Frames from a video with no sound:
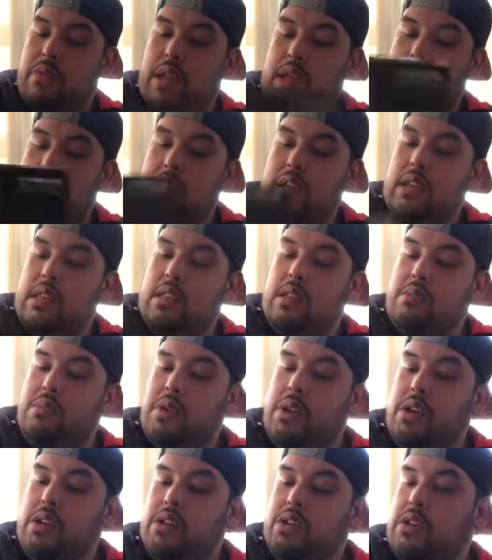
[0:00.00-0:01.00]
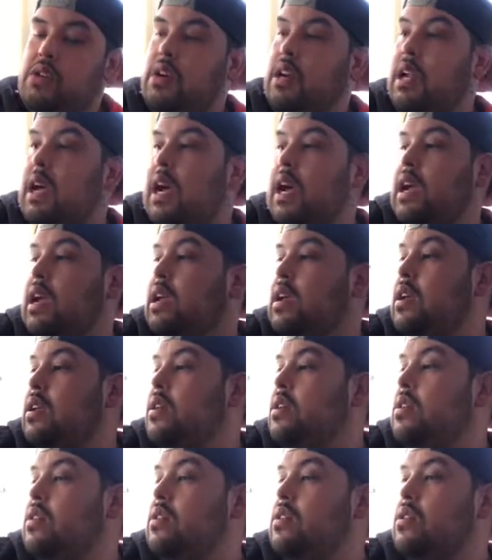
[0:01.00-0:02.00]
I liked the Punisher a lot
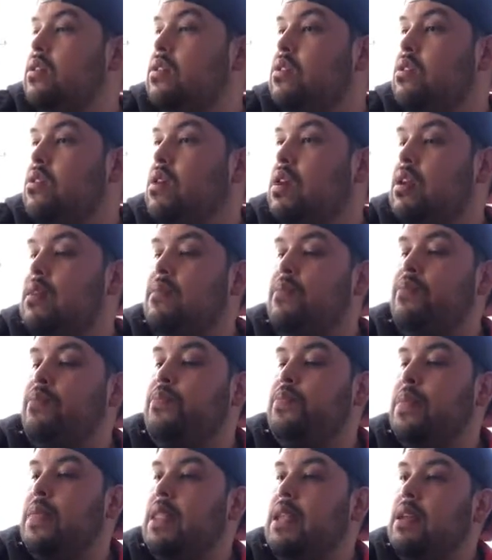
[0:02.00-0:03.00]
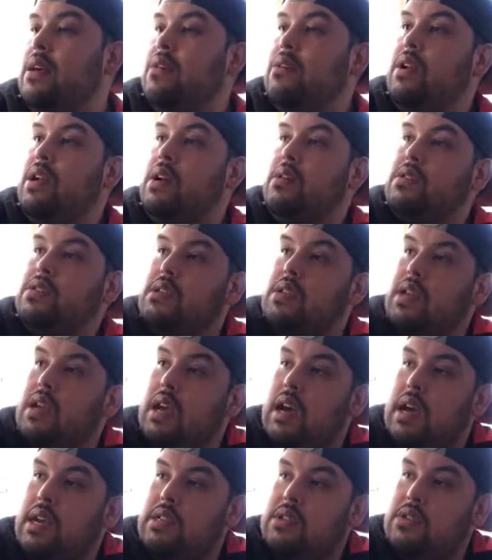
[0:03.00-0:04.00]
during when I was in
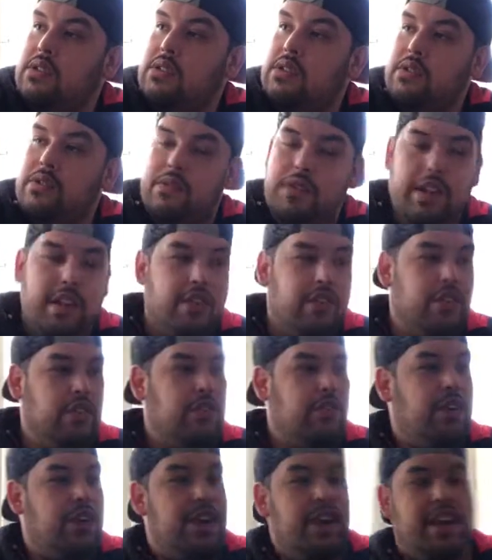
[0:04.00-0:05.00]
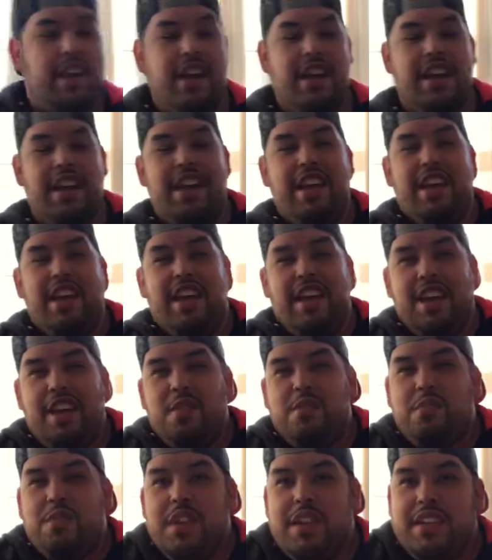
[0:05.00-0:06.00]
high school. It was funny
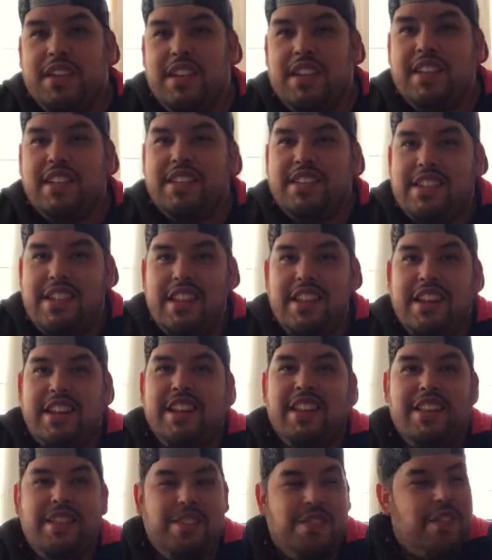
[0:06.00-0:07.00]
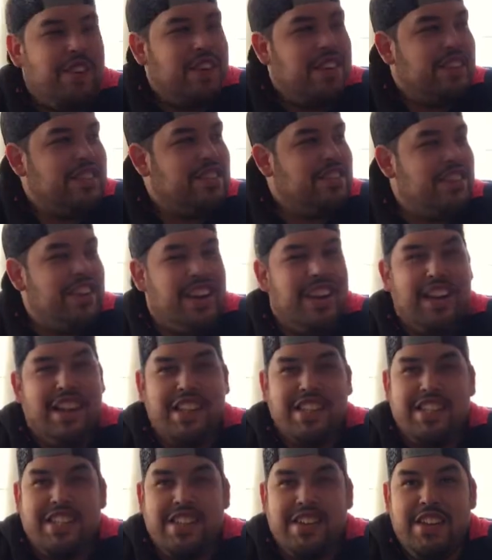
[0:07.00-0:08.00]
because another funny story I
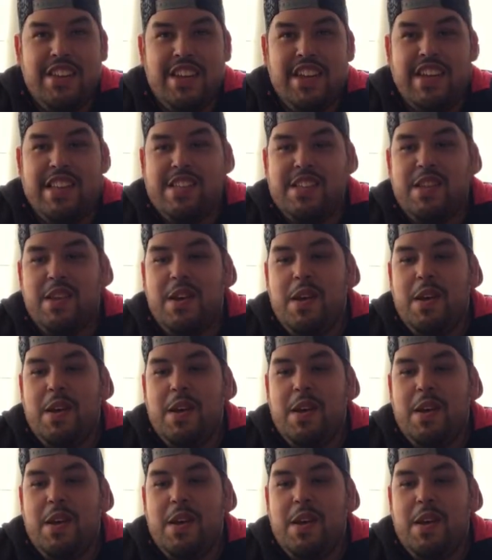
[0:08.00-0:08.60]
gotta tell you guys.